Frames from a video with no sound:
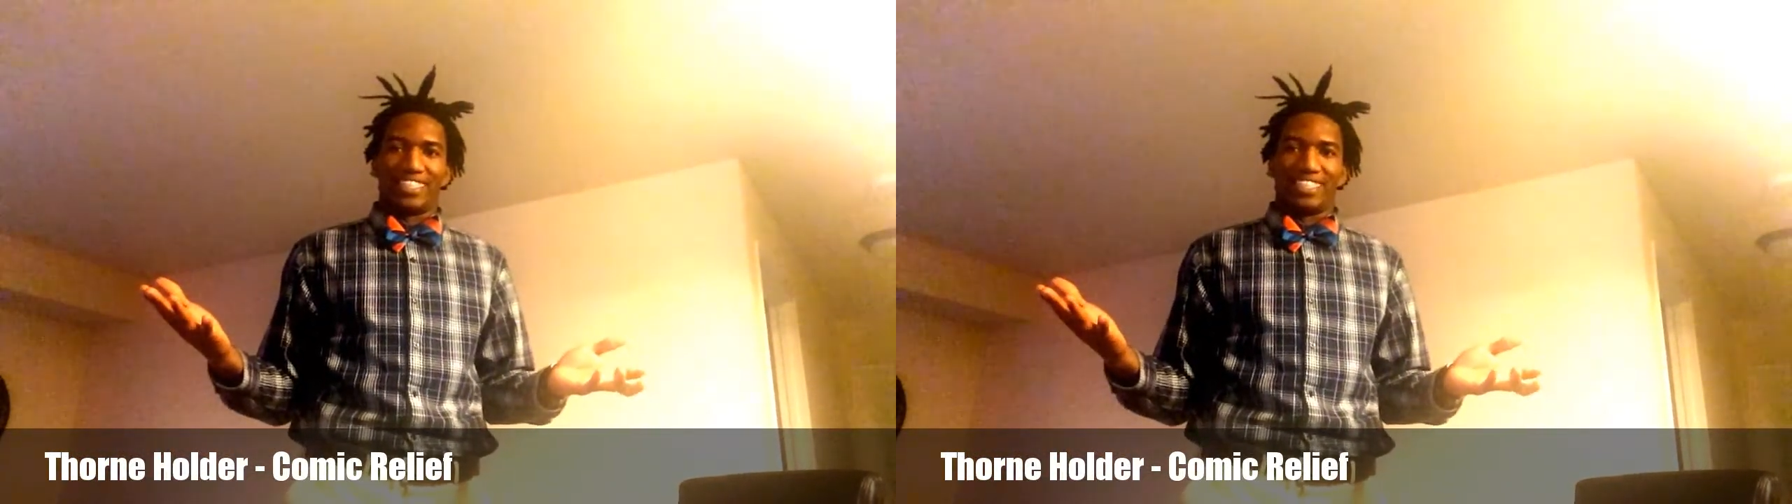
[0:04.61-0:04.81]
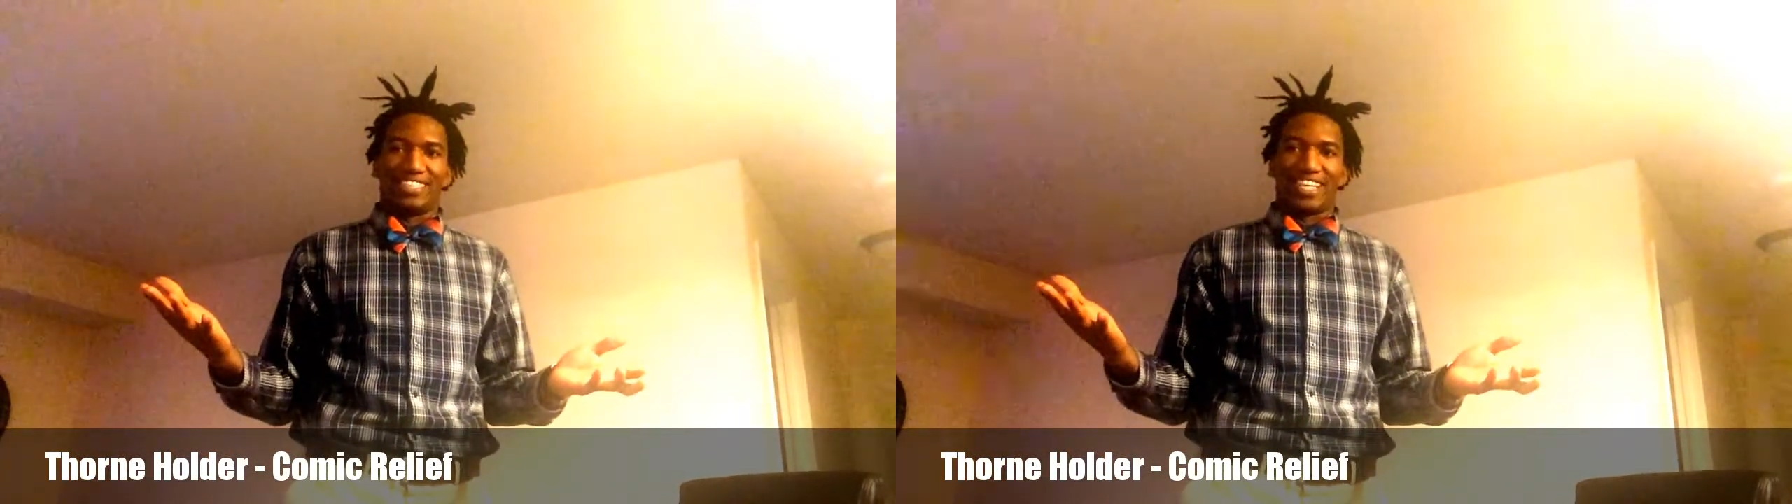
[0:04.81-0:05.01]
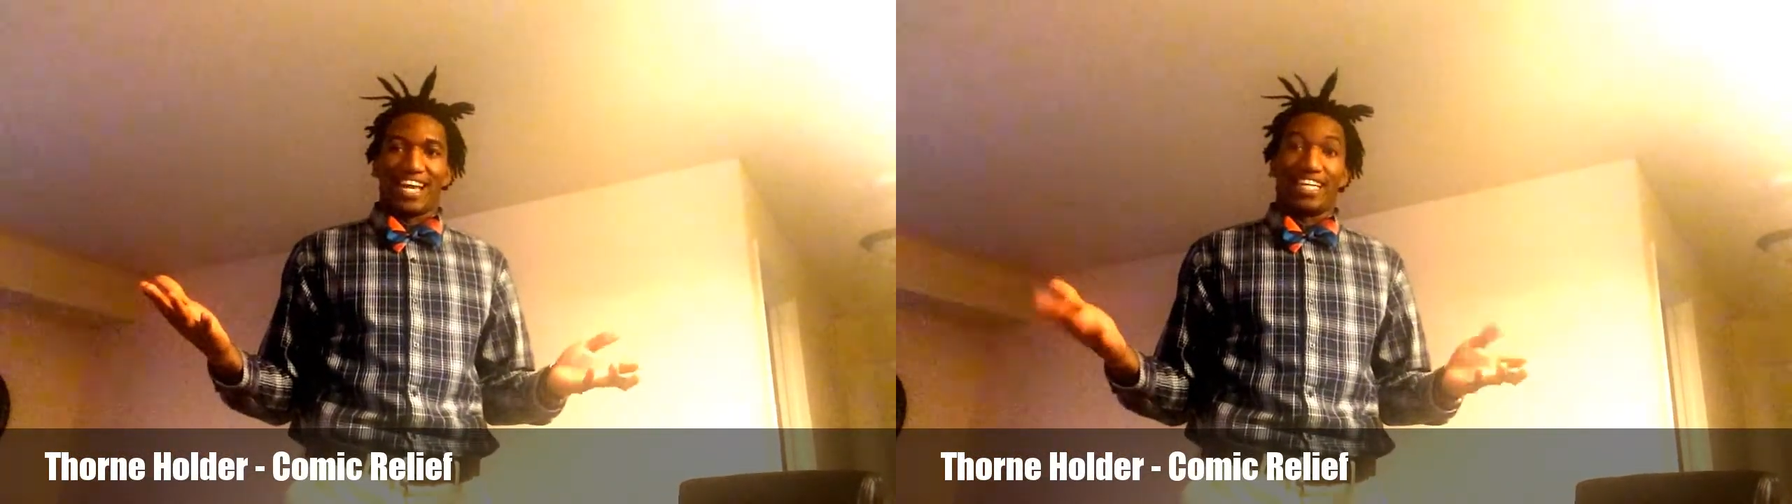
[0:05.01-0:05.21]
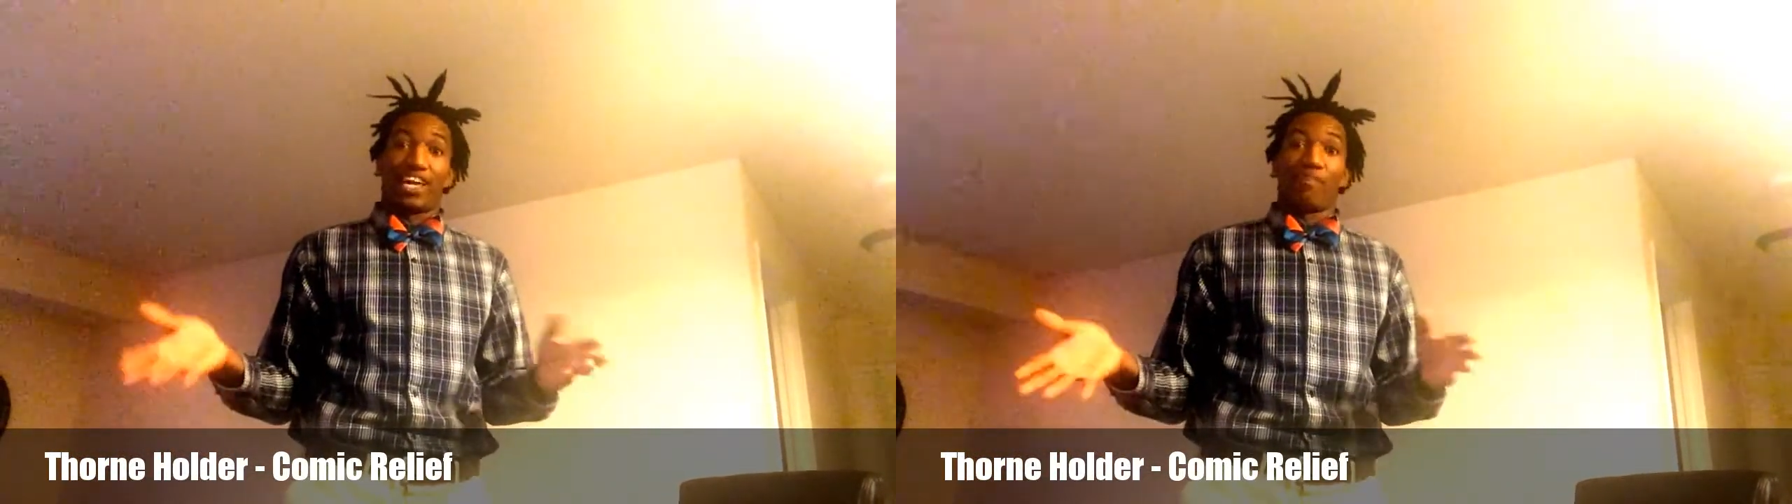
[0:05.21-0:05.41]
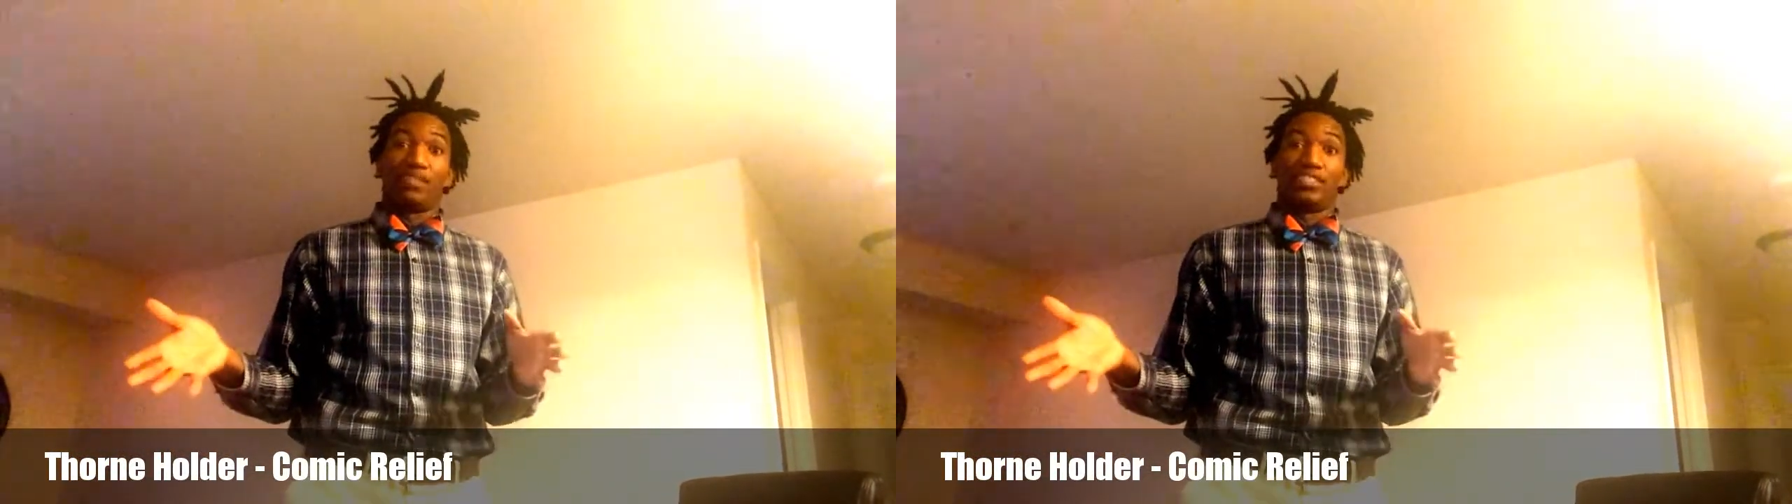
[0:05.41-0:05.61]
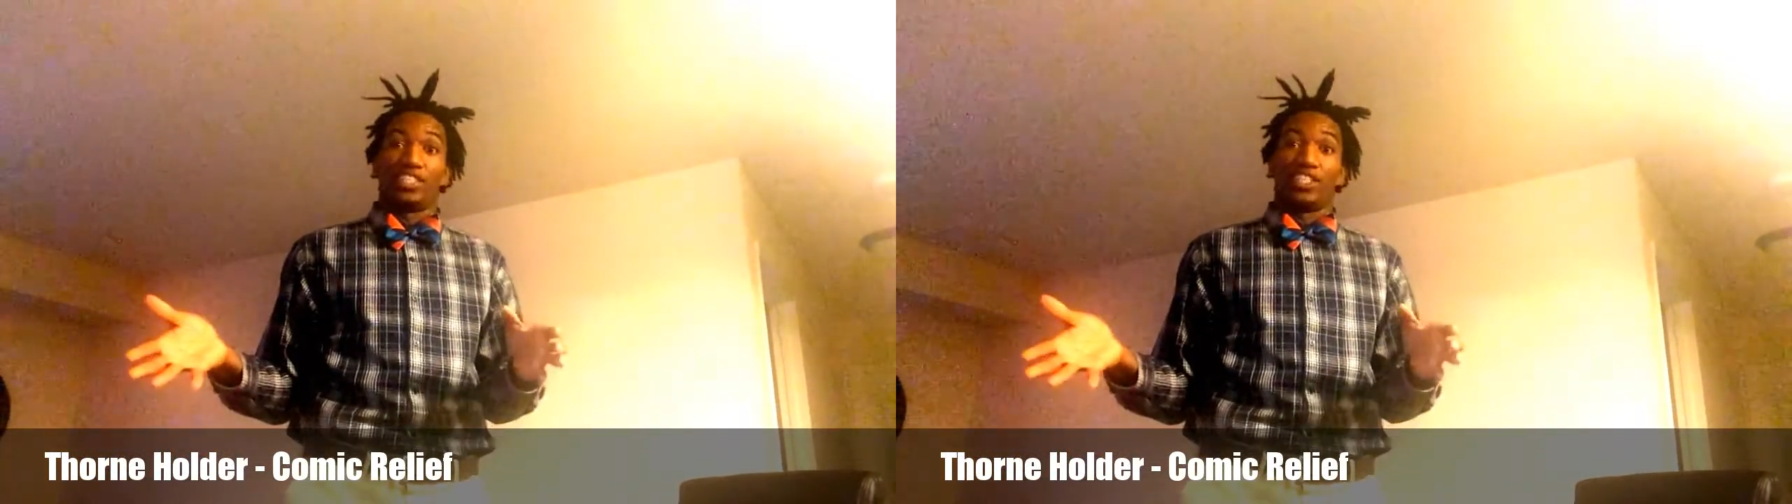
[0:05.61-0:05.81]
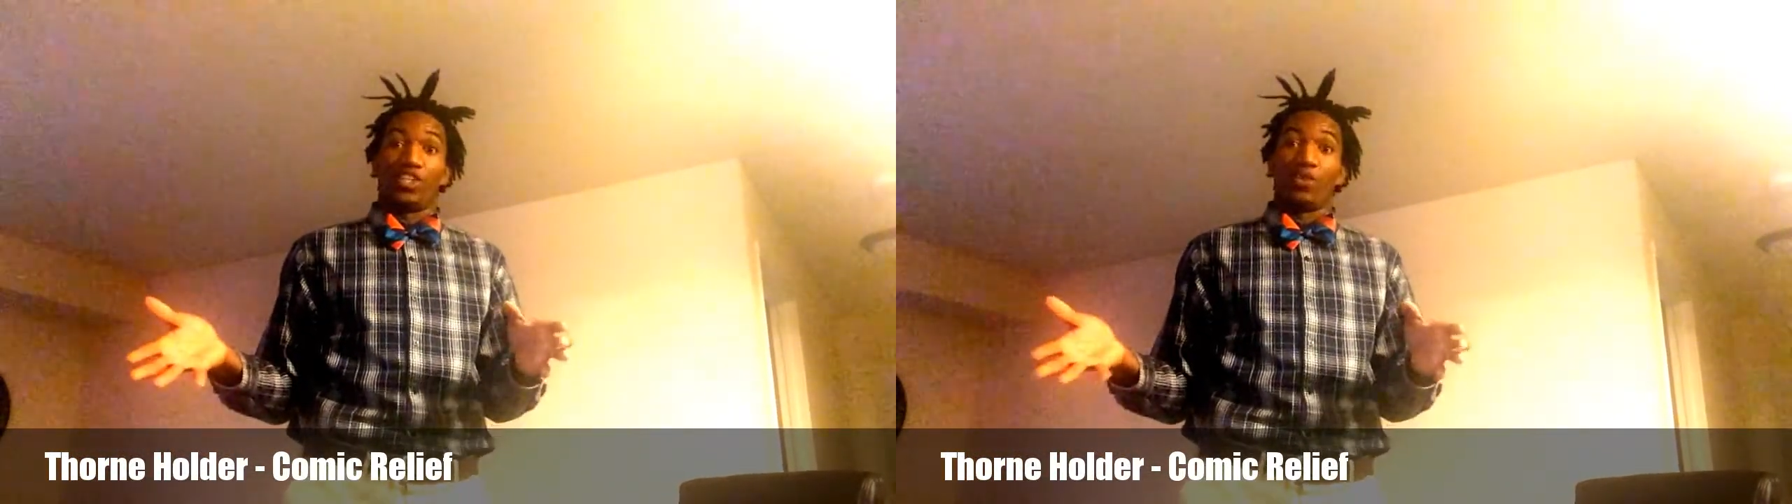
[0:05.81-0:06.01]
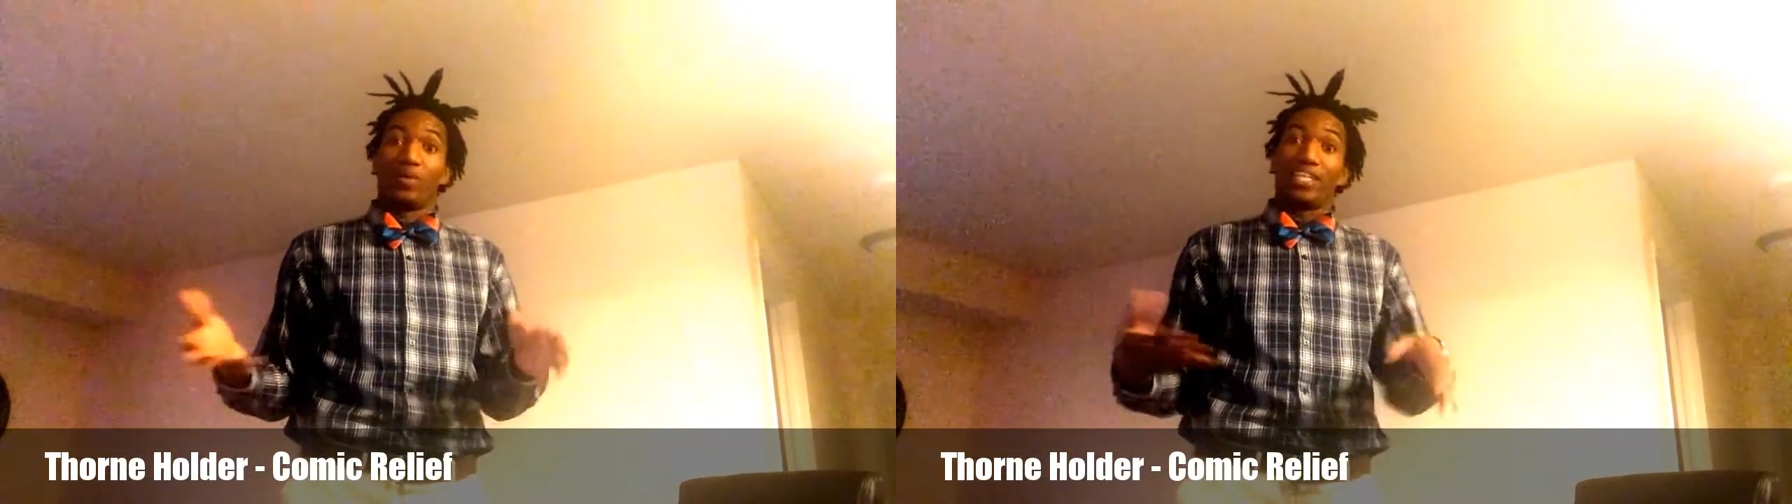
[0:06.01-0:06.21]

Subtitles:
and Design coming to you